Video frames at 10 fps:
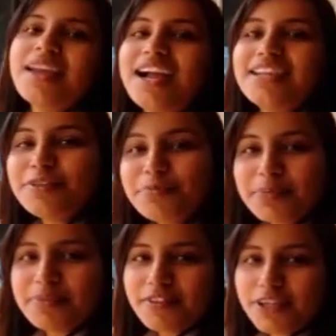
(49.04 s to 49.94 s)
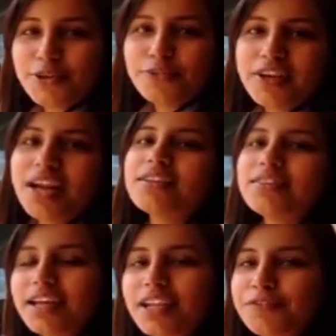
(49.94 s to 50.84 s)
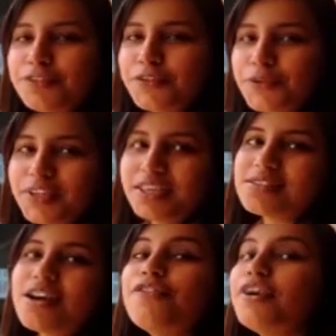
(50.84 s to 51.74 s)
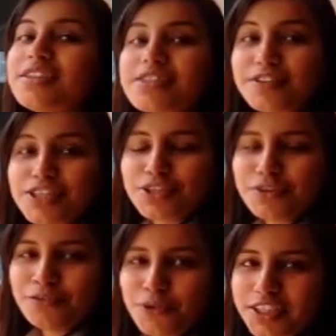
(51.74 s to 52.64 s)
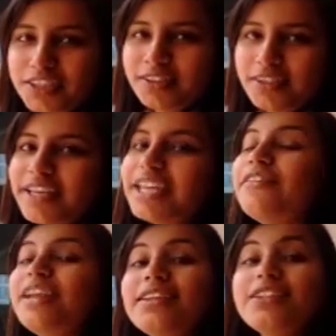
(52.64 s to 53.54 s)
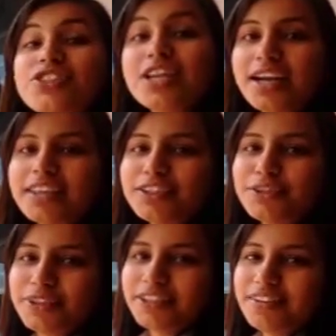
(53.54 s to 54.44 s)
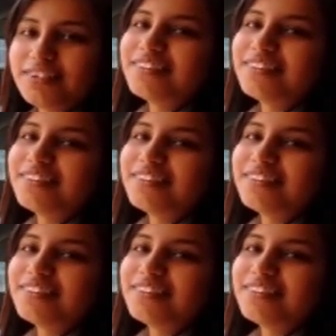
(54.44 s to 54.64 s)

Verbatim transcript: I think people will go for Hartal after few years for reservation of water even like the Jat Andolan.